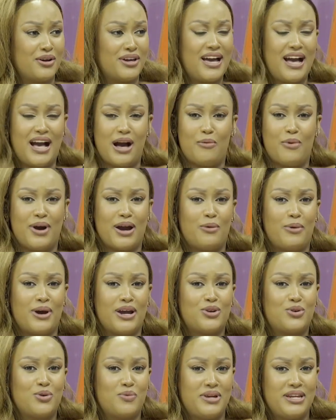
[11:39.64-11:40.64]
Yeah, why
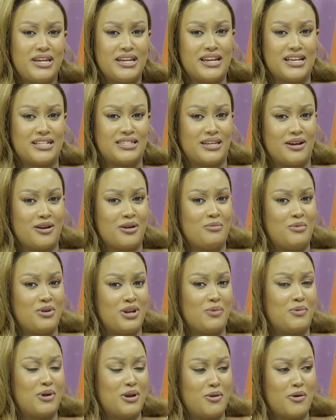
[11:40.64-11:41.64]
do we need a
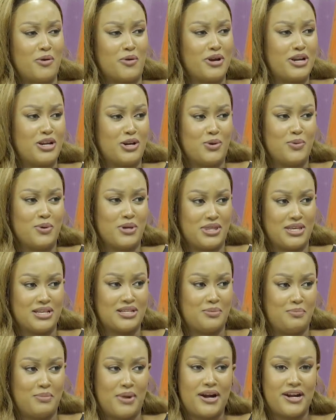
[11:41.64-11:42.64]
ceremony when you're already doing
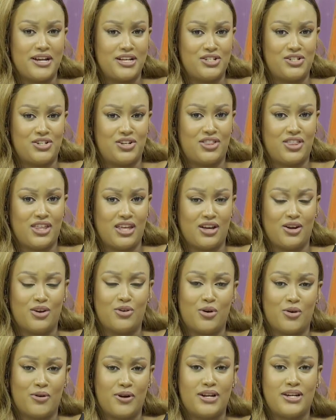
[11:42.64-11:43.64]
this marriage thing
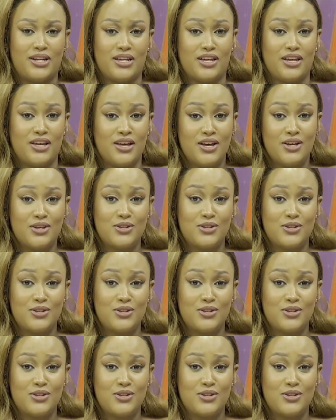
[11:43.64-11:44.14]
already?